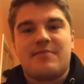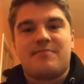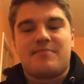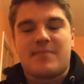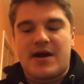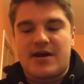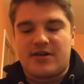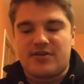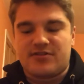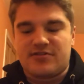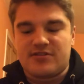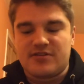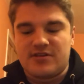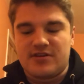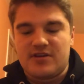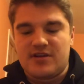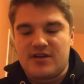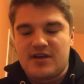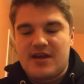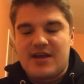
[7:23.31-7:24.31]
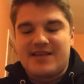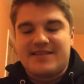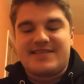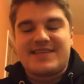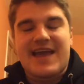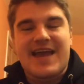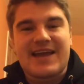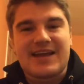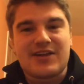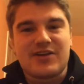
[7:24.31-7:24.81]
Maddison,
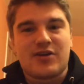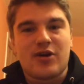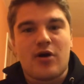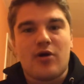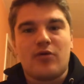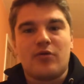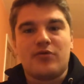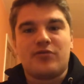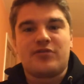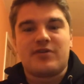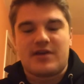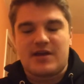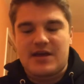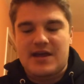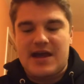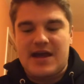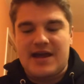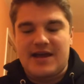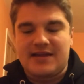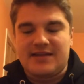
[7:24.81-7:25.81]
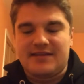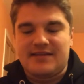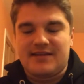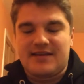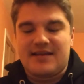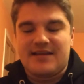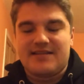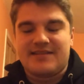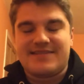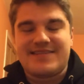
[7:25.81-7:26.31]
10 goals and
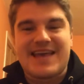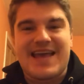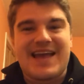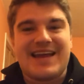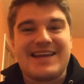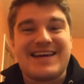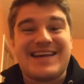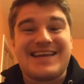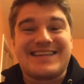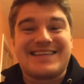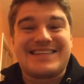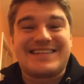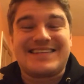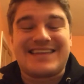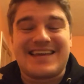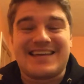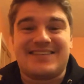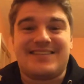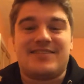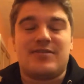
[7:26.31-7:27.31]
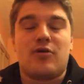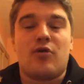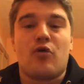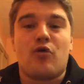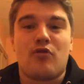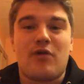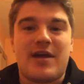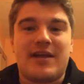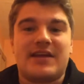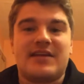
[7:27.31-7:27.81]
10 assists
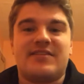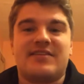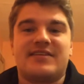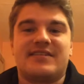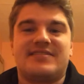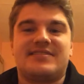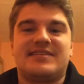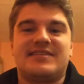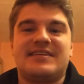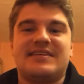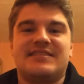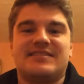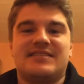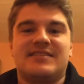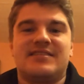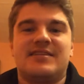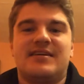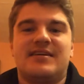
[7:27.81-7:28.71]
already this season.